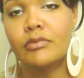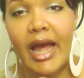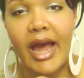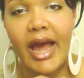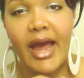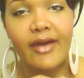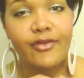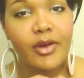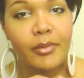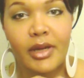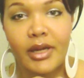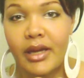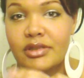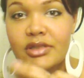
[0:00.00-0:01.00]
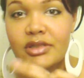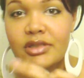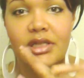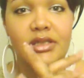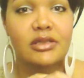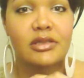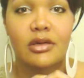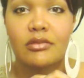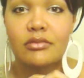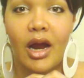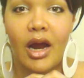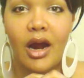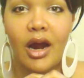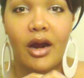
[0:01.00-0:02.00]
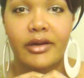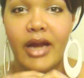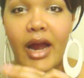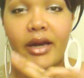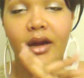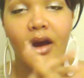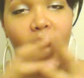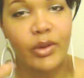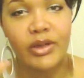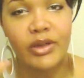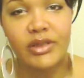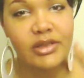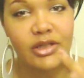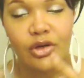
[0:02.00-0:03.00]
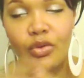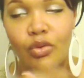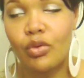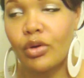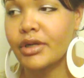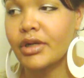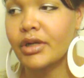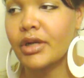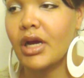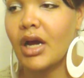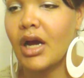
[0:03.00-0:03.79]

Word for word: life can be, how chicks don't are not always in your corner.